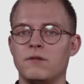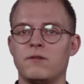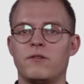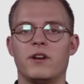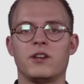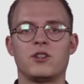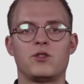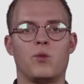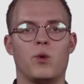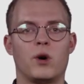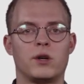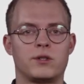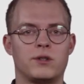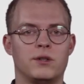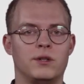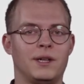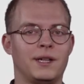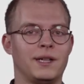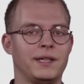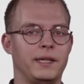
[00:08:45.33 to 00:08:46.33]
fresh
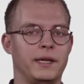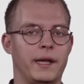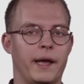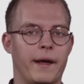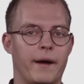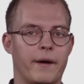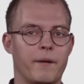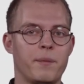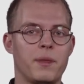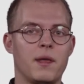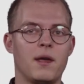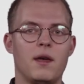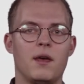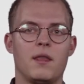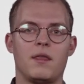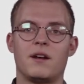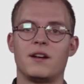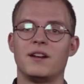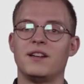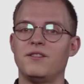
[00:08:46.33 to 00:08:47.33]
water and clean air
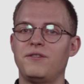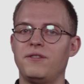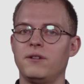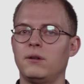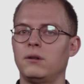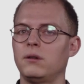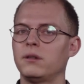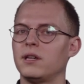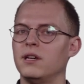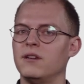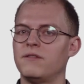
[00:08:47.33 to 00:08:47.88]
that are difficult,